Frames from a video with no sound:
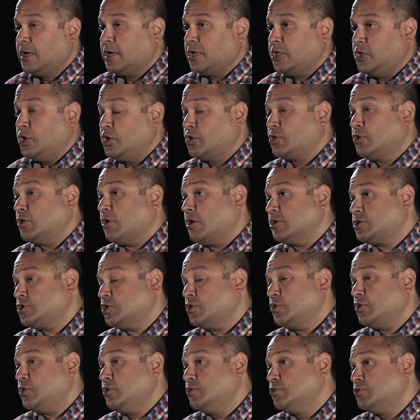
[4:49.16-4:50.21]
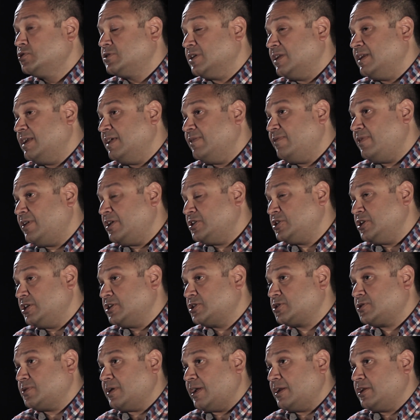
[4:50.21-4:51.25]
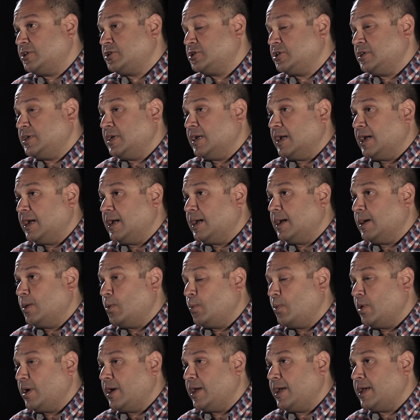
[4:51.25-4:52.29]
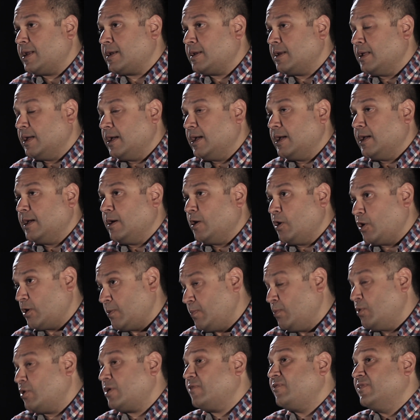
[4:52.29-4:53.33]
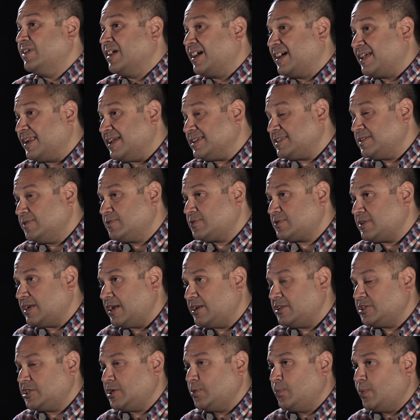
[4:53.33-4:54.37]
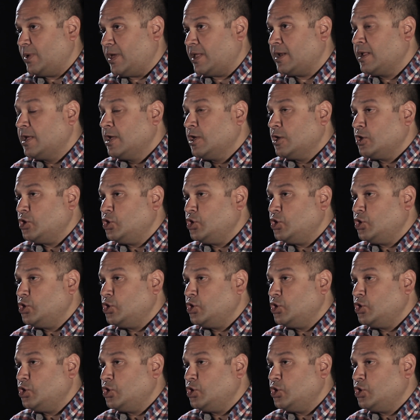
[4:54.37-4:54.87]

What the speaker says: You could also use a leveraging strategy or a more of an aggressive strategy where